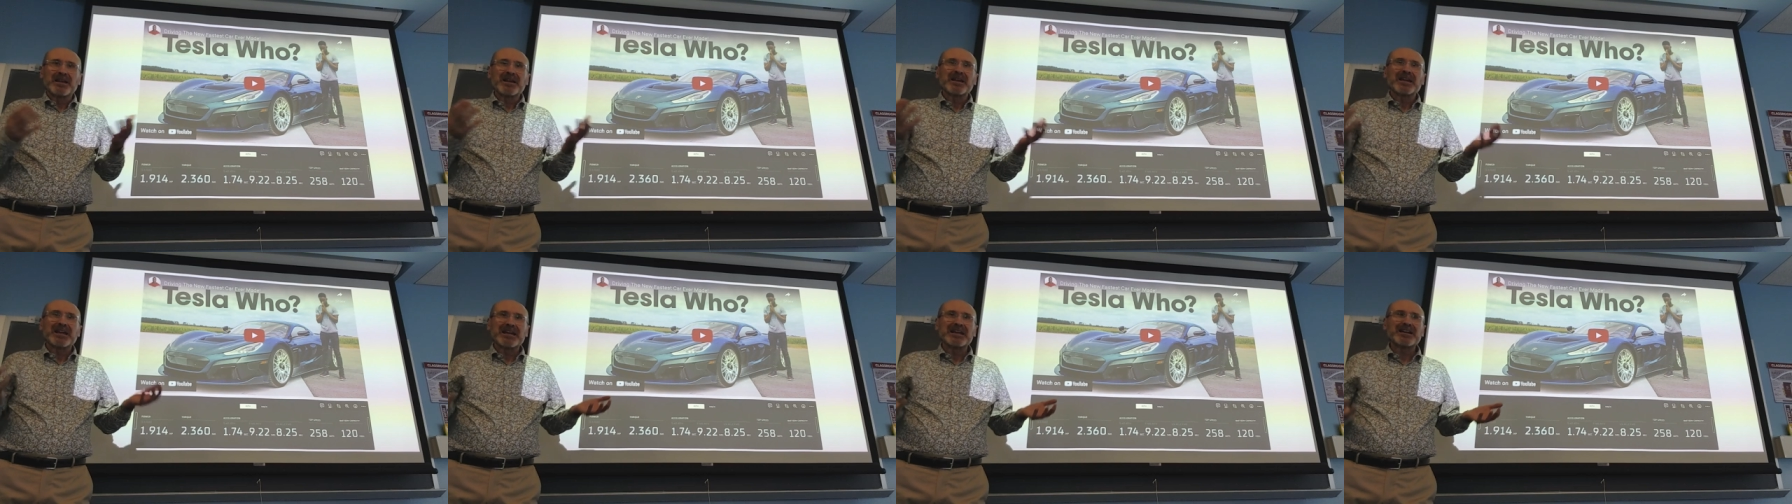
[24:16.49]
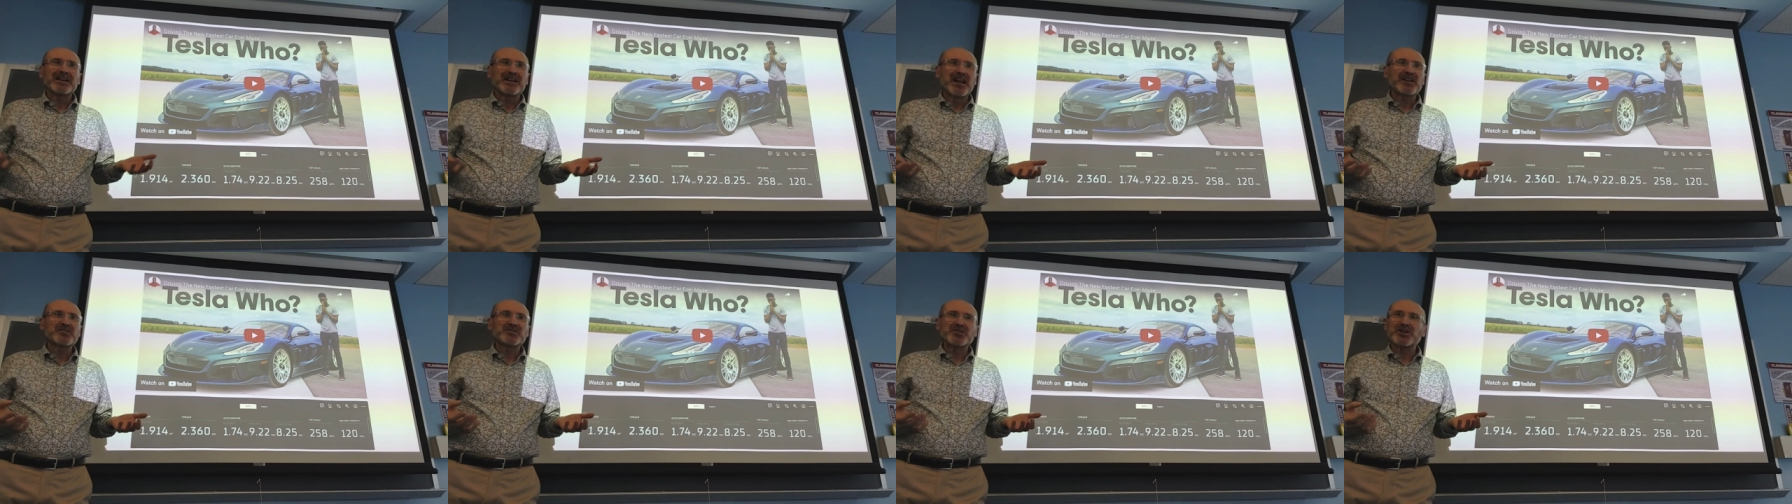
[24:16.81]
an
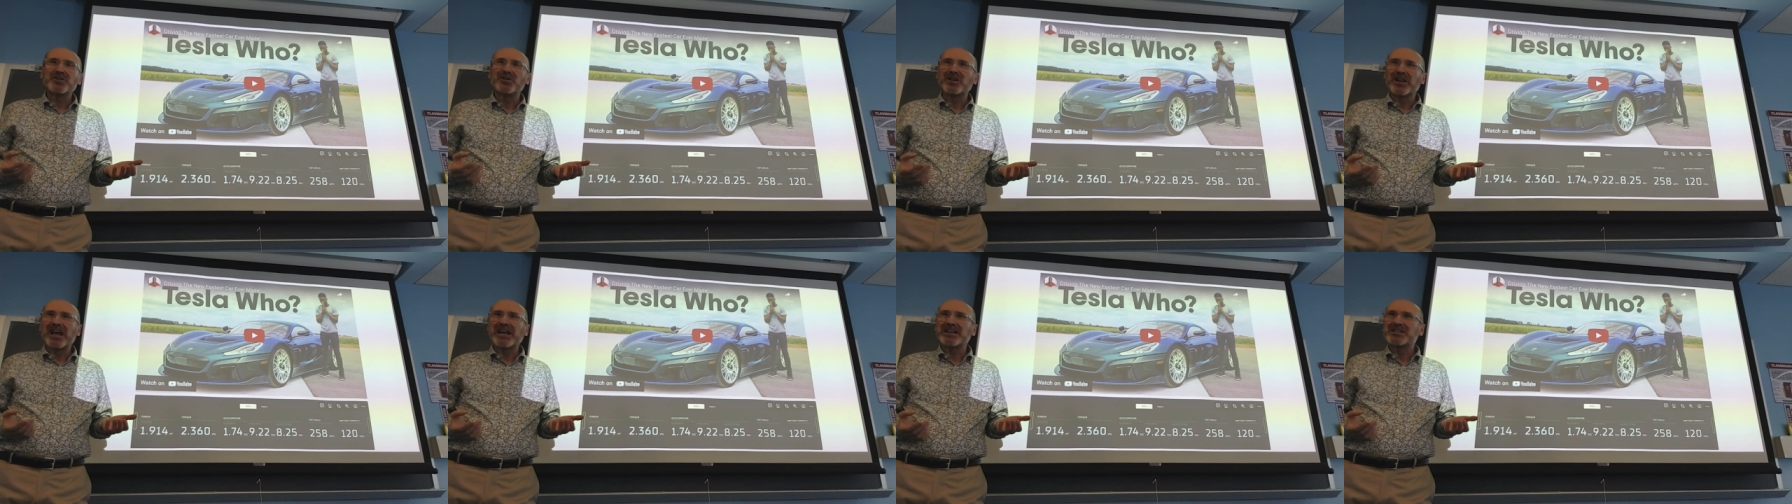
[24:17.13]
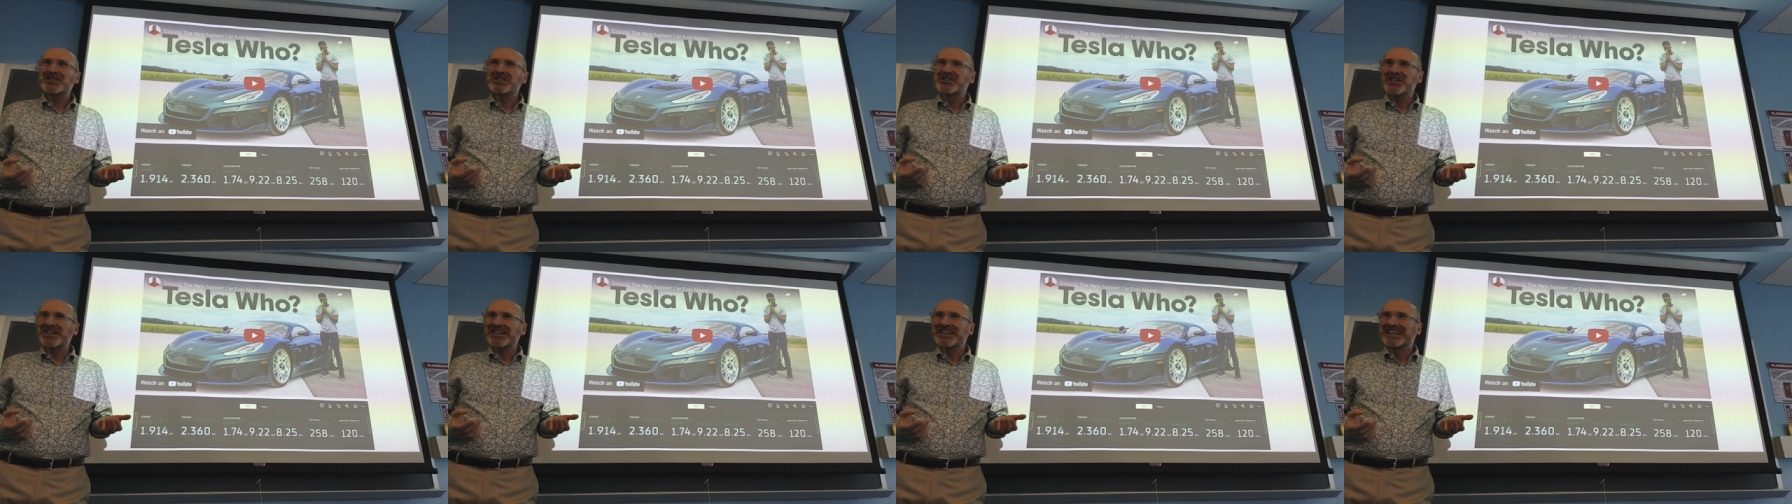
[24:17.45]
electrical
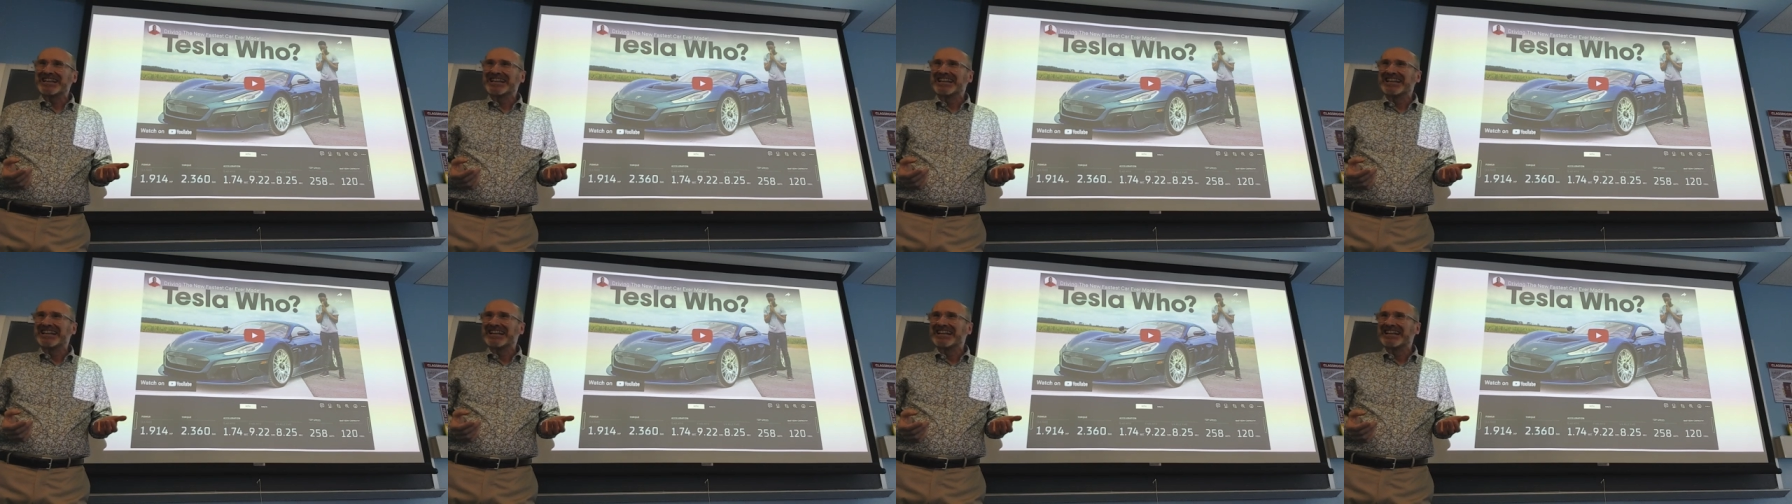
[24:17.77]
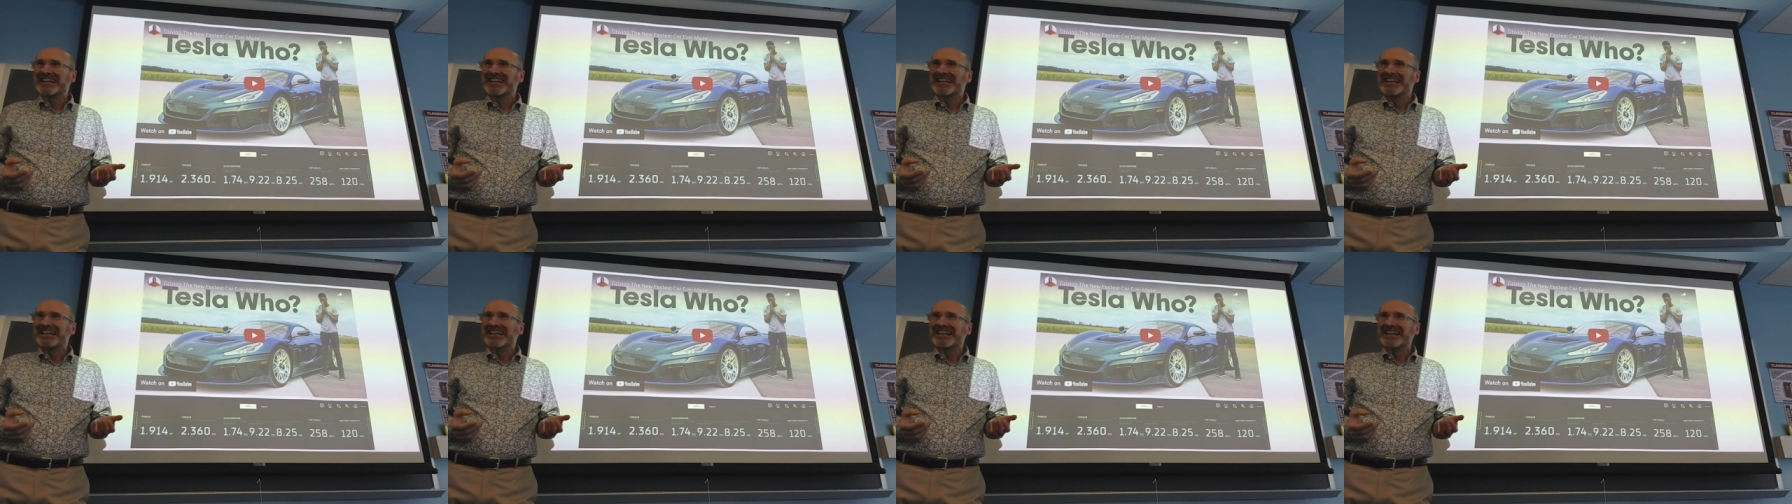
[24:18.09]
engine
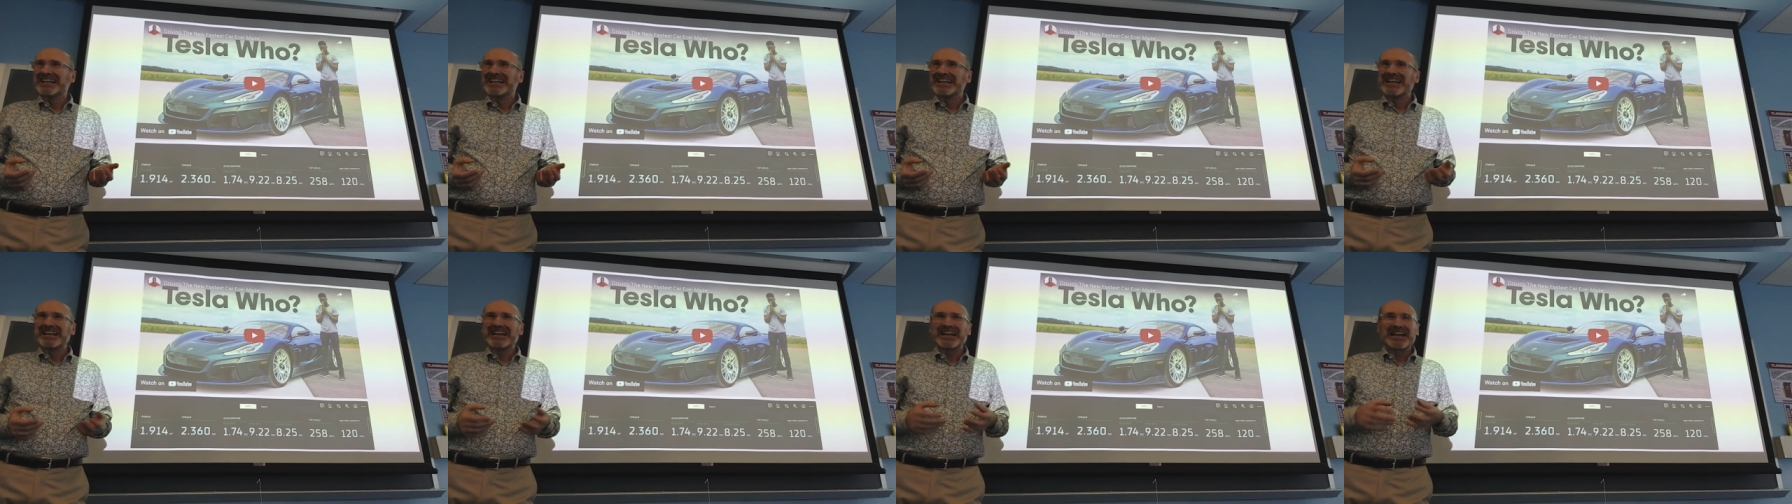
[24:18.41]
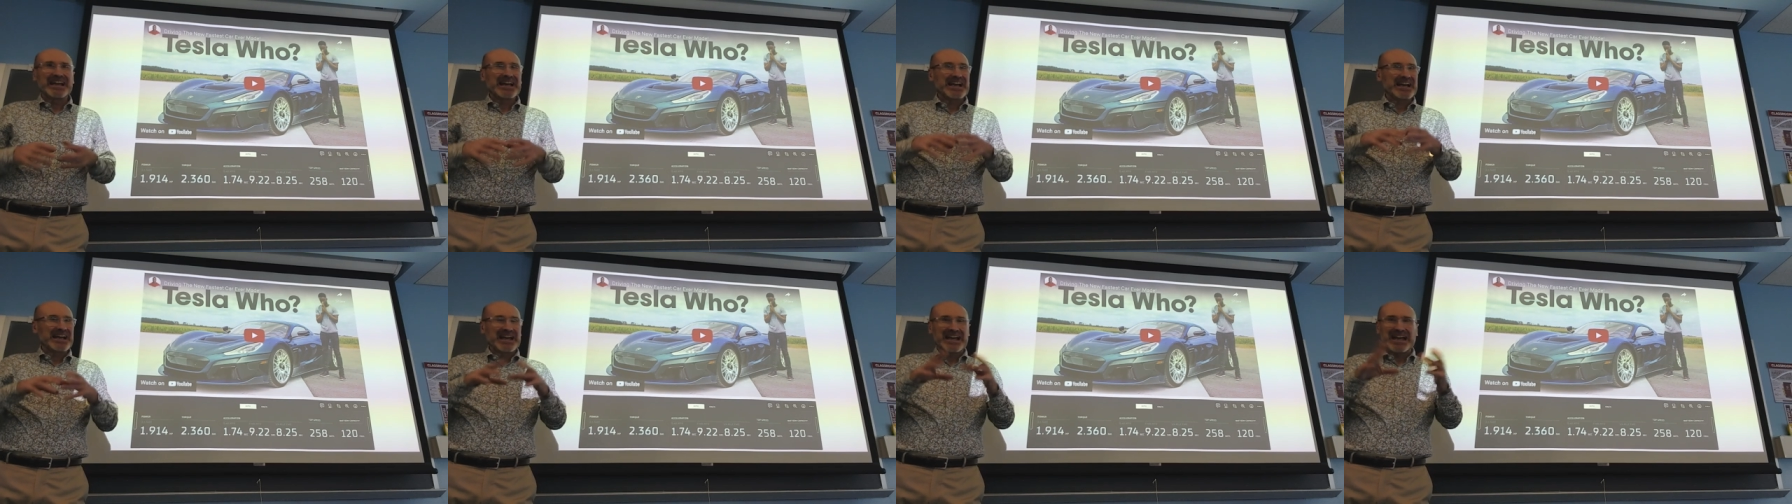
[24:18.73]

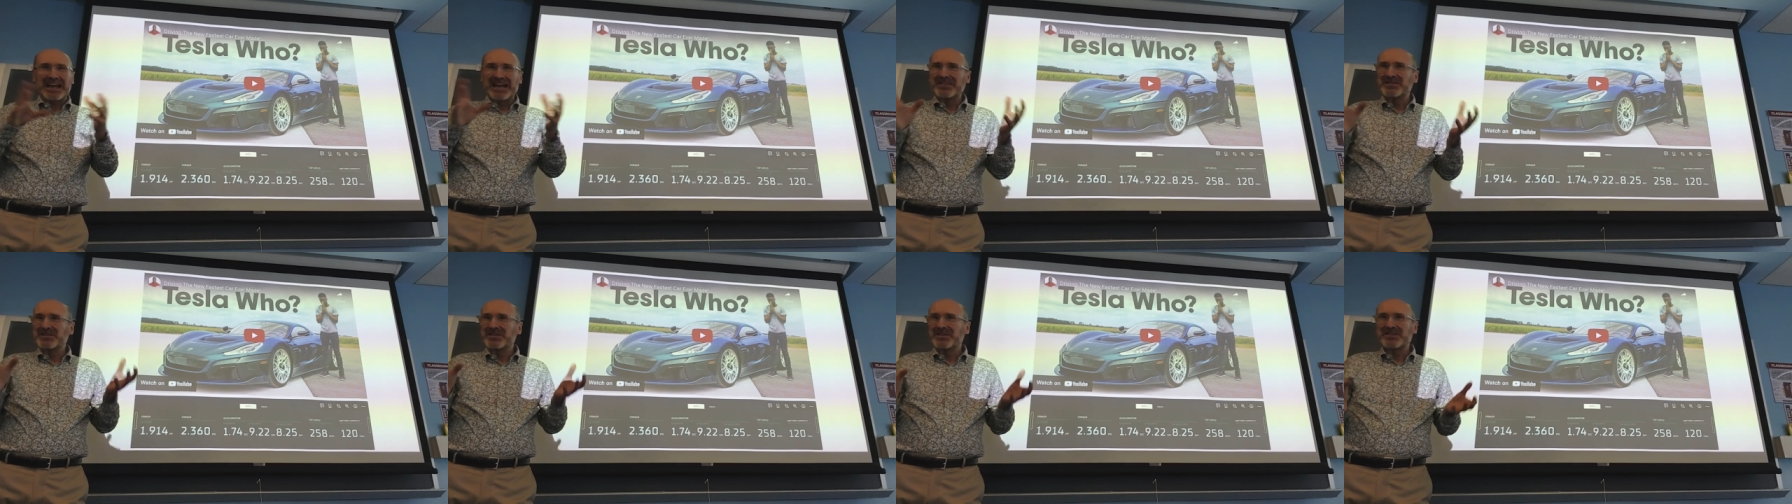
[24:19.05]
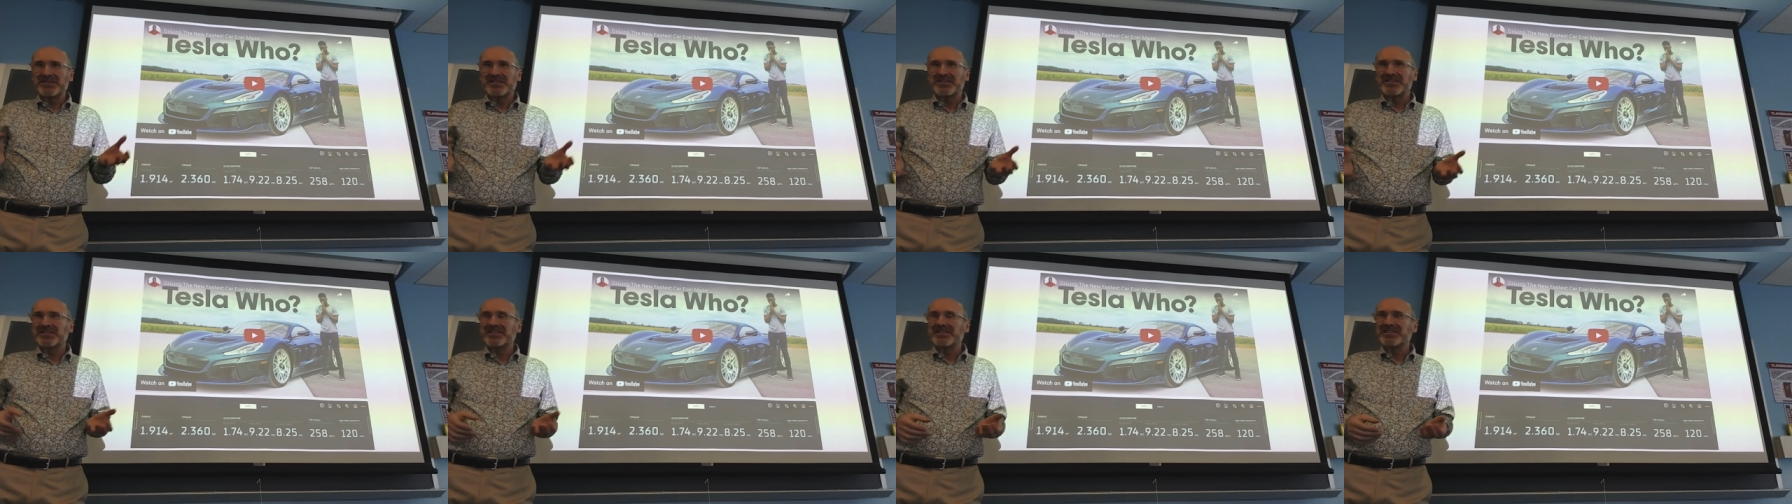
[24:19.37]

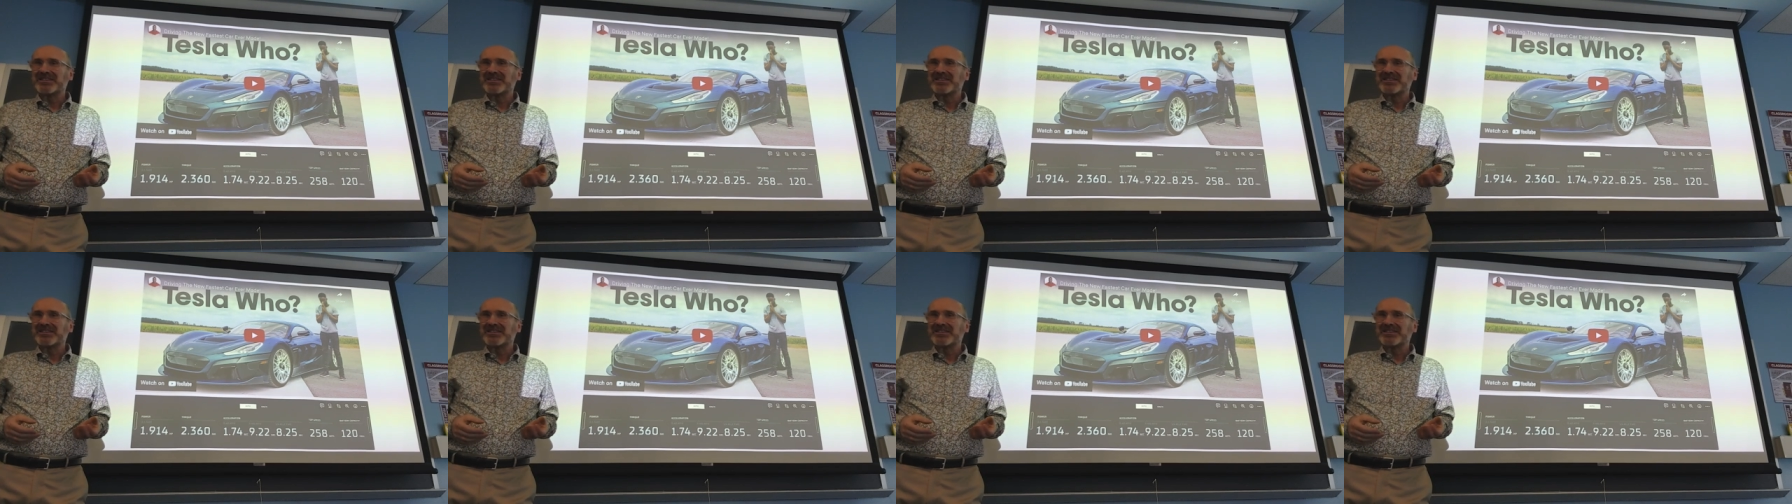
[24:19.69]
and